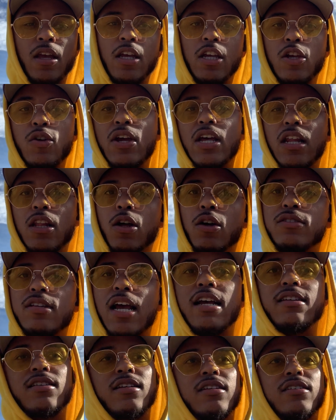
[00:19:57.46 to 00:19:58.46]
You get a little
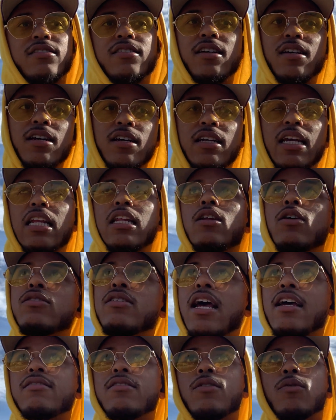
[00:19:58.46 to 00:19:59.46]
taste of the sun, get a little
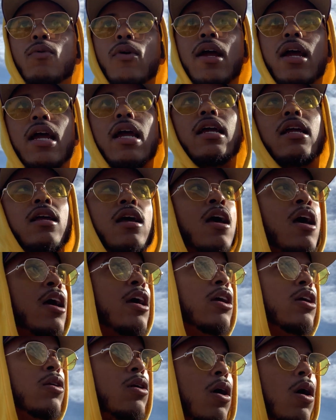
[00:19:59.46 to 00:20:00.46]
taste of the rain,
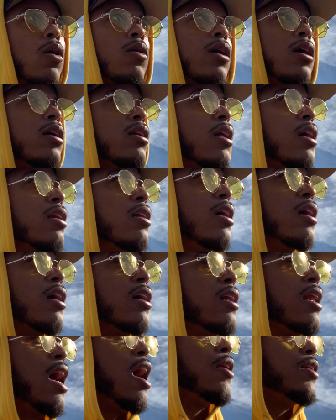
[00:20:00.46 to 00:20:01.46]
you know, the
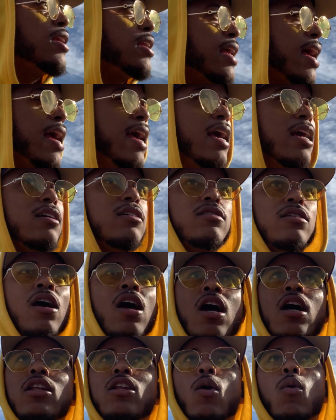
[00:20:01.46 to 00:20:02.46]
cloudy days,
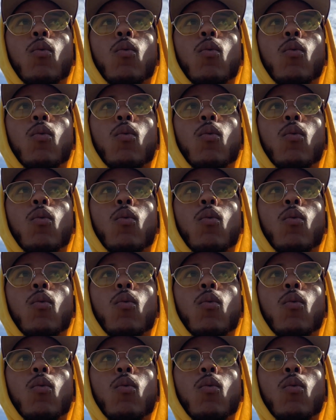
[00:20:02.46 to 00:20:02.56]
the